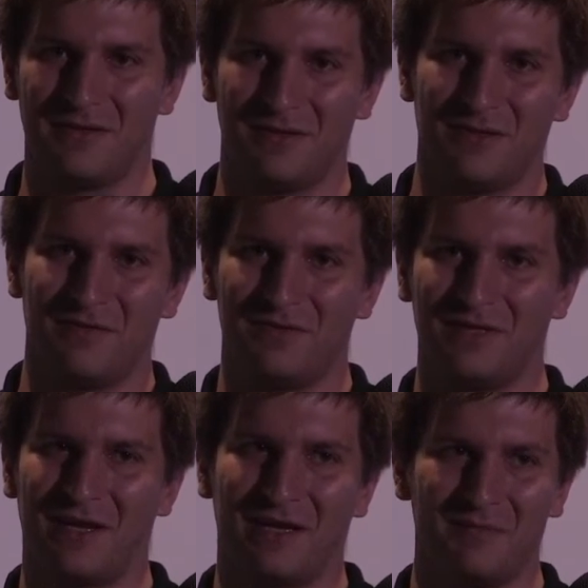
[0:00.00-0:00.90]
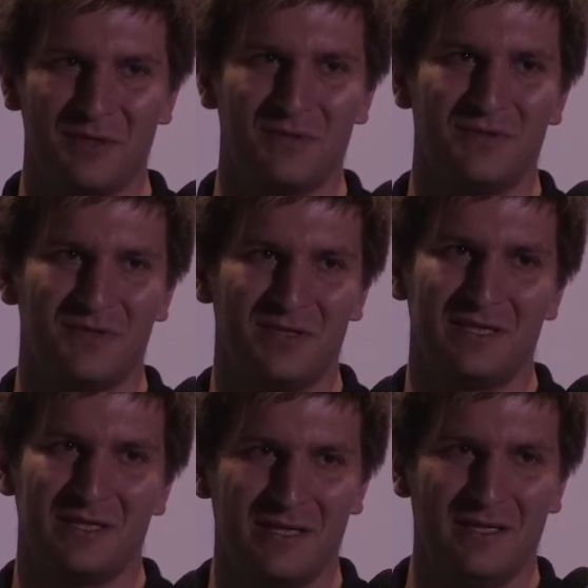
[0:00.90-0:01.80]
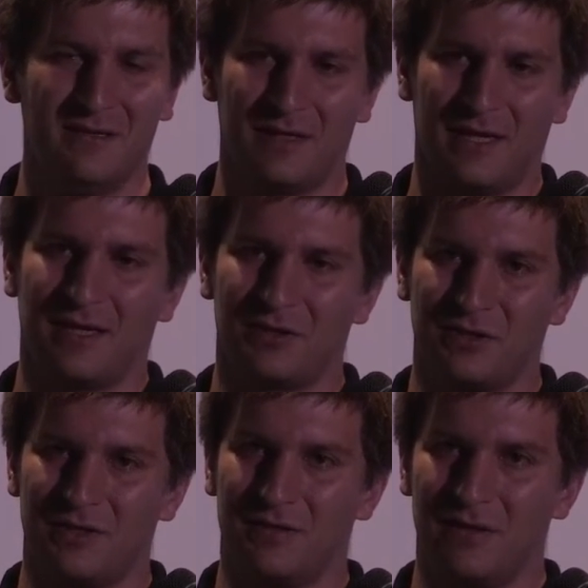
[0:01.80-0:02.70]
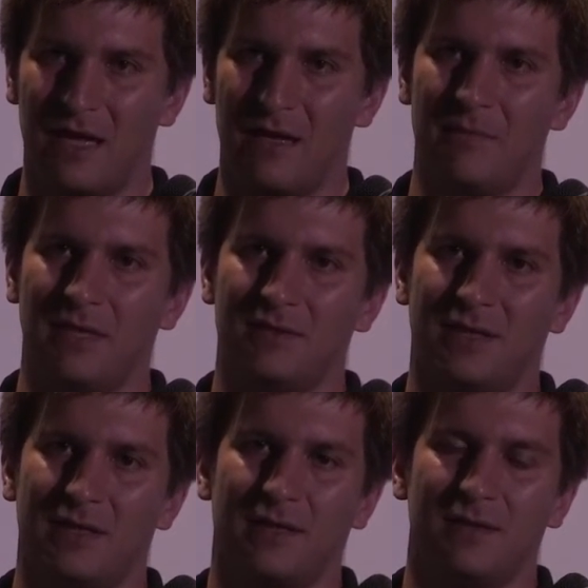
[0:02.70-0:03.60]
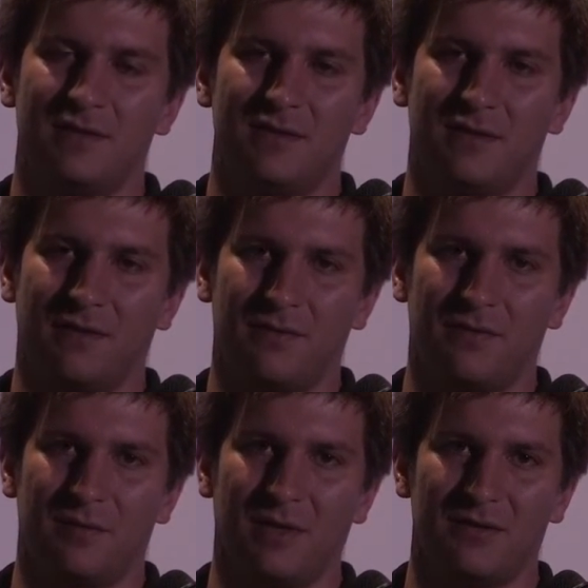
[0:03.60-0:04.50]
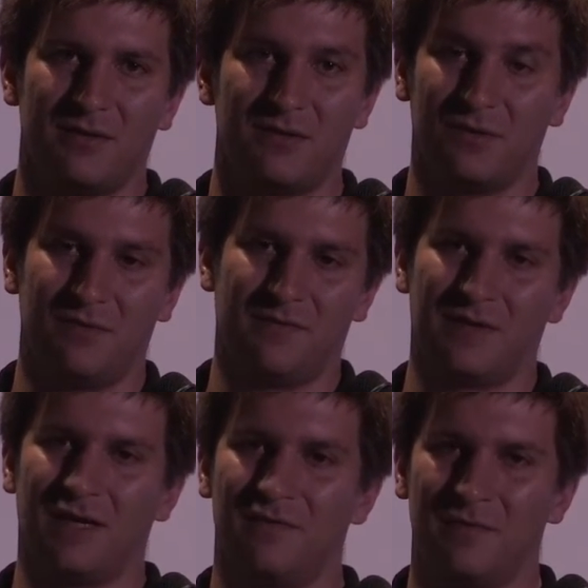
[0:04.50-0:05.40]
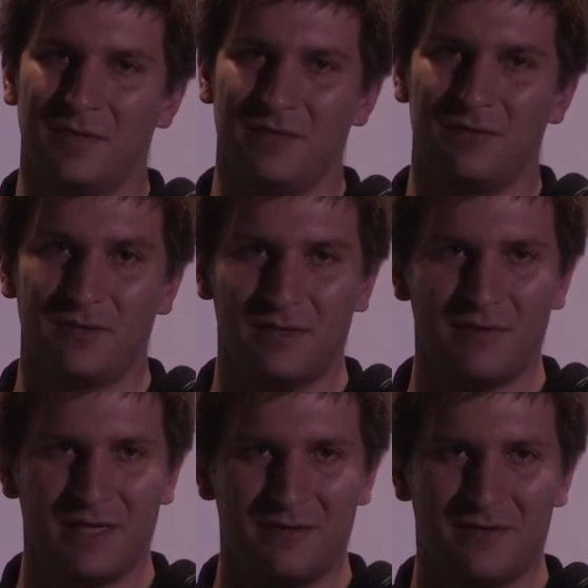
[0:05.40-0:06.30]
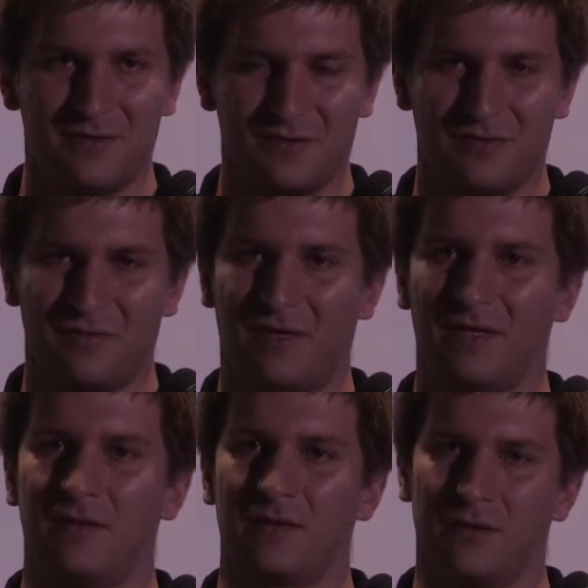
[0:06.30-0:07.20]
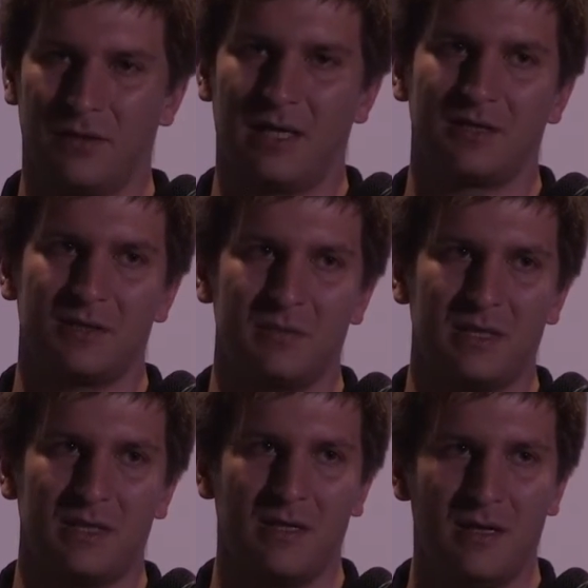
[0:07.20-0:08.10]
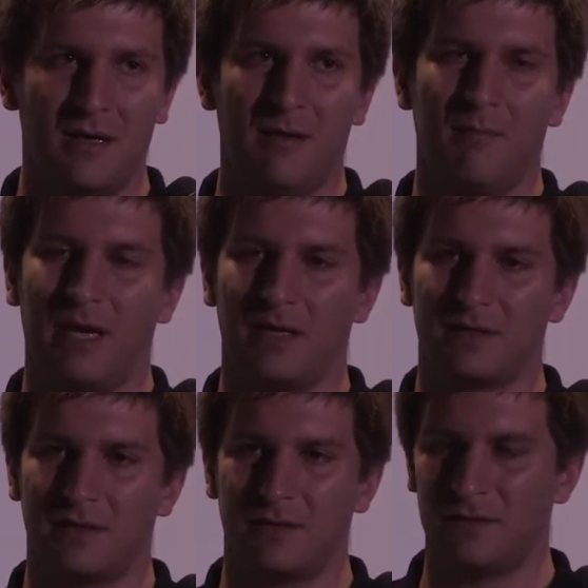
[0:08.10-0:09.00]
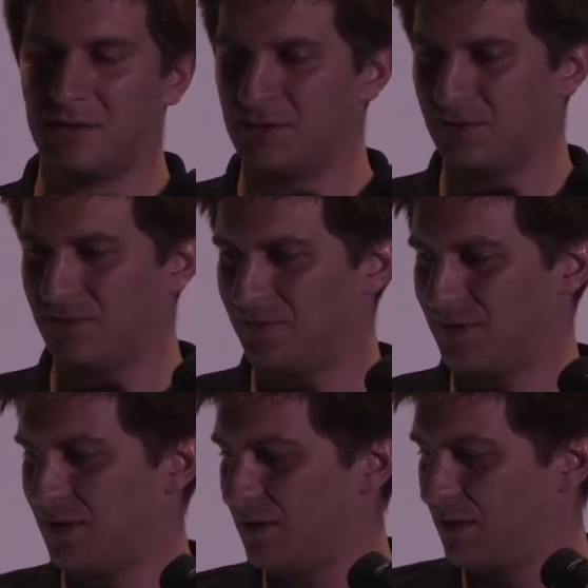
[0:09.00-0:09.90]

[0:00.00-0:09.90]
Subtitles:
lift knob, you would see that I actually am maintaining that detail through the process. So if, God forbid, you did render this into a file, it could actually be backed out, like Joseph said.